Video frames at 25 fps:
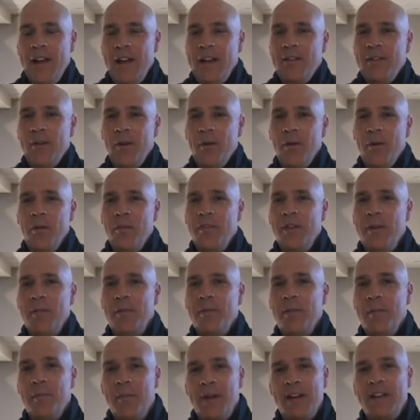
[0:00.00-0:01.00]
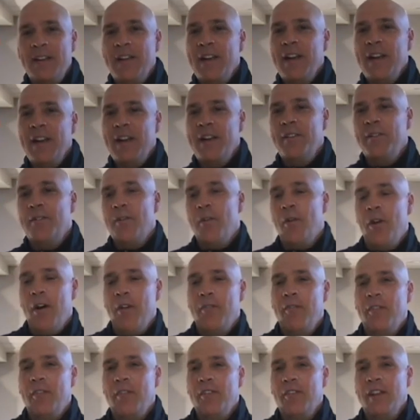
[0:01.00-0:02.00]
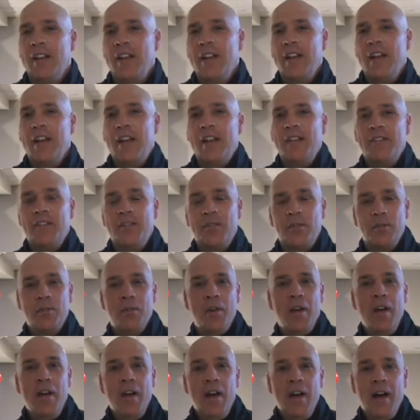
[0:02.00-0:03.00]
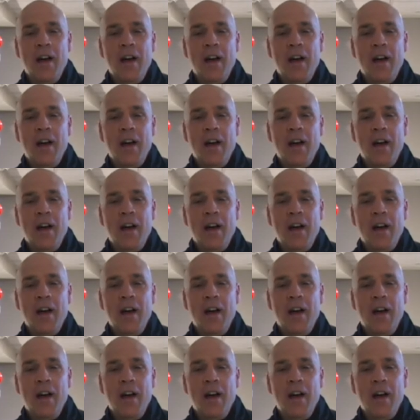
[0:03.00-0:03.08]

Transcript: And the whole thing with the Big Dig is obviously is to